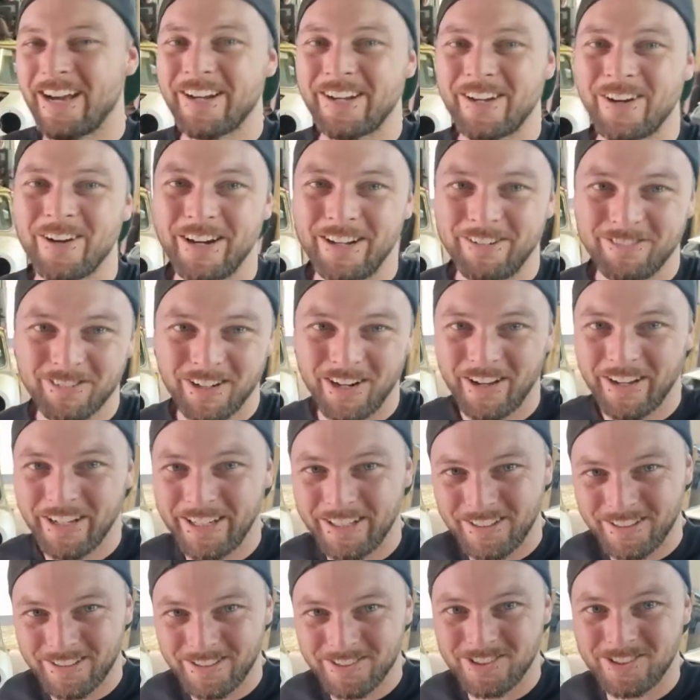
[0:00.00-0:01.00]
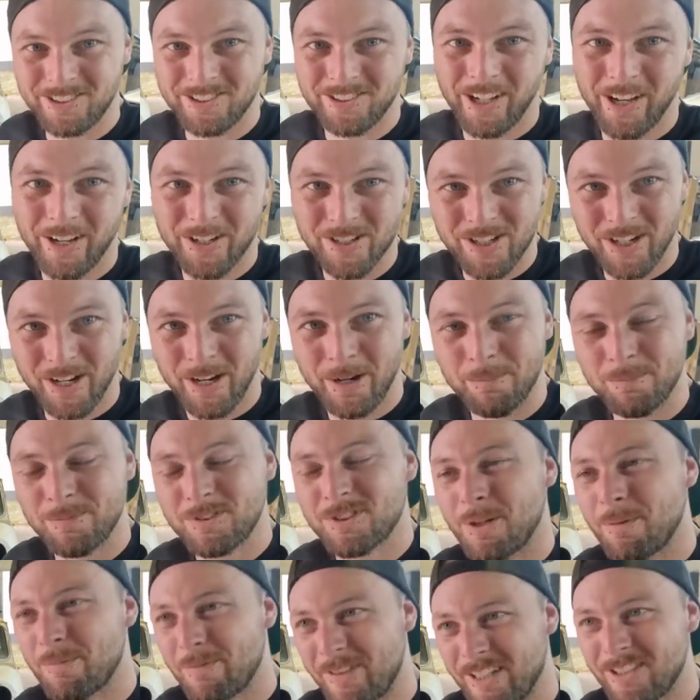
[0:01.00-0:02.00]
I can't even like search up
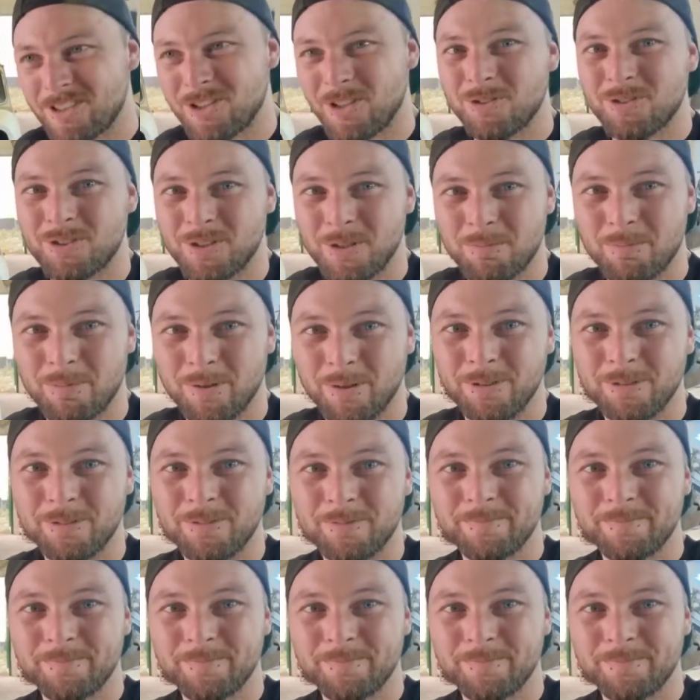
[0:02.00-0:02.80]
something so simple.